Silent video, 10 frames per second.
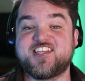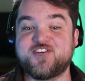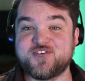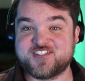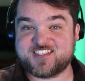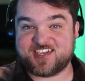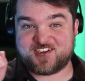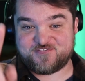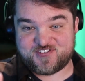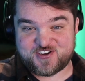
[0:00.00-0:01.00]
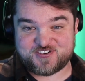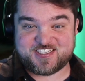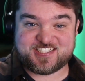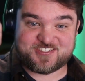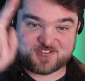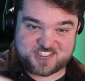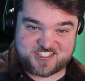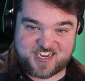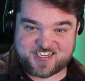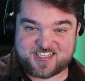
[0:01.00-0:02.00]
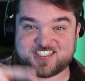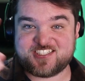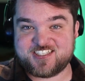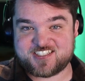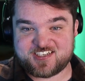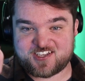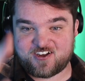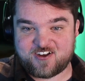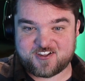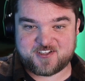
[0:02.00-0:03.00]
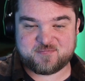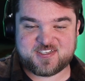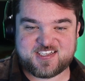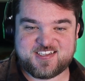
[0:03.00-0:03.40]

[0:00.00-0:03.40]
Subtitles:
Huell snuck a phone into his jacket. She's gonna call him.